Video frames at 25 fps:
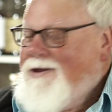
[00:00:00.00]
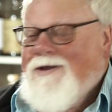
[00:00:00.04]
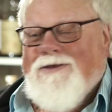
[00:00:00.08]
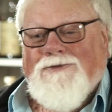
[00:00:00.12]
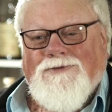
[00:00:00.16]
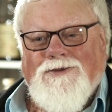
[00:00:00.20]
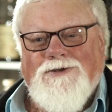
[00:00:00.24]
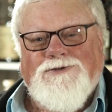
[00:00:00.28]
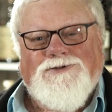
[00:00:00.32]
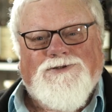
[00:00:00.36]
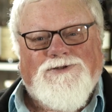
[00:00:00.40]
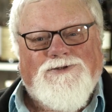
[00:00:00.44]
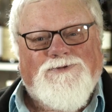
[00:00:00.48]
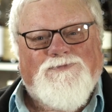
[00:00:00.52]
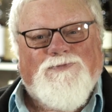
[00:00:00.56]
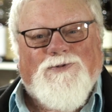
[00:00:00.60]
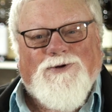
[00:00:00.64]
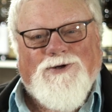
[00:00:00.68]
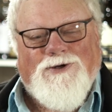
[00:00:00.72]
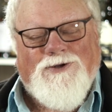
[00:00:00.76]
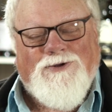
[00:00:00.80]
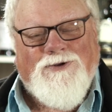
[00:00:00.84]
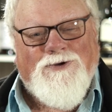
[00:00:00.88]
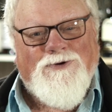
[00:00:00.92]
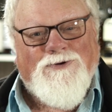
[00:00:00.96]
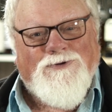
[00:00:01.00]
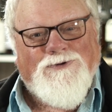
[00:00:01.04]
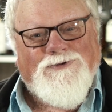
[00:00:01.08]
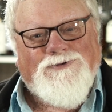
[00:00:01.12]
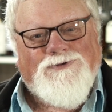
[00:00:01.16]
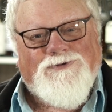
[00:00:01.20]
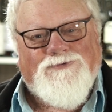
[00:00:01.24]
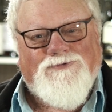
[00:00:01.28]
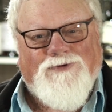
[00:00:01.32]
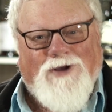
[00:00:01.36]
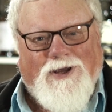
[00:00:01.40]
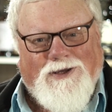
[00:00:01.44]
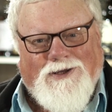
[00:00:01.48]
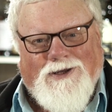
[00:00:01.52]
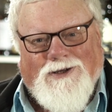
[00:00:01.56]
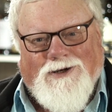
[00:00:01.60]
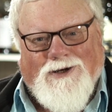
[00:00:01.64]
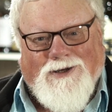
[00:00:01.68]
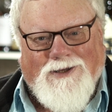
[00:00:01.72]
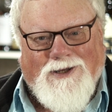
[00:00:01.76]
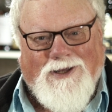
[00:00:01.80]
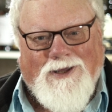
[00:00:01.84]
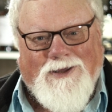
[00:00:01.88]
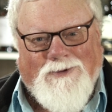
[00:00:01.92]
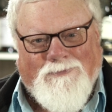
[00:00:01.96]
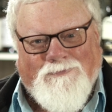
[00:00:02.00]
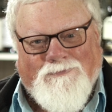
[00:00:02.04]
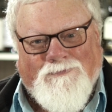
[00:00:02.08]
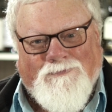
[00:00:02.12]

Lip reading: this has been used regularly.